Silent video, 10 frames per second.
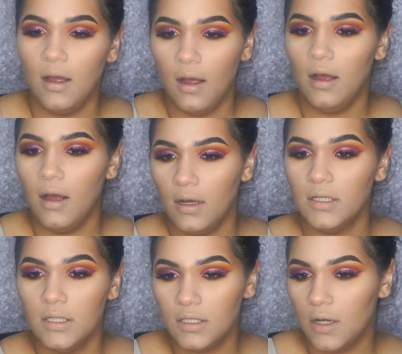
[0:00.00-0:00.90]
uh,
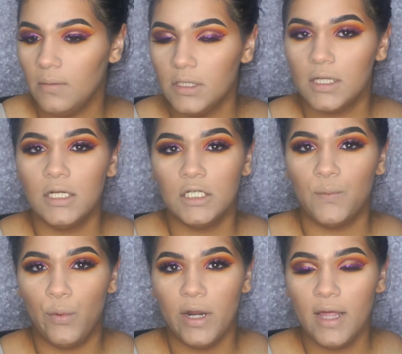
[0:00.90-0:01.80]
so I'm just gonna
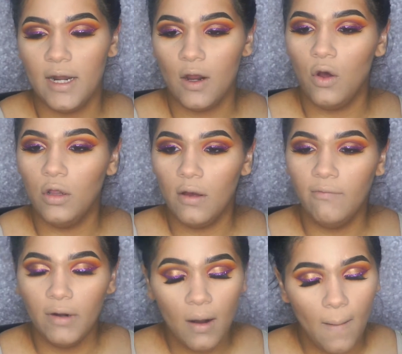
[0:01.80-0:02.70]
spray that all
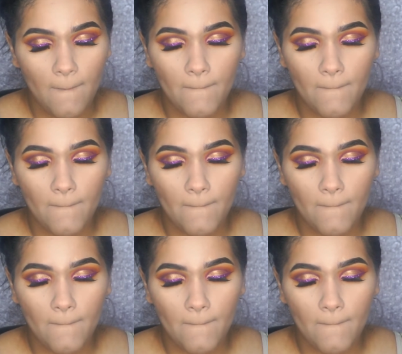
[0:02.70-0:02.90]
over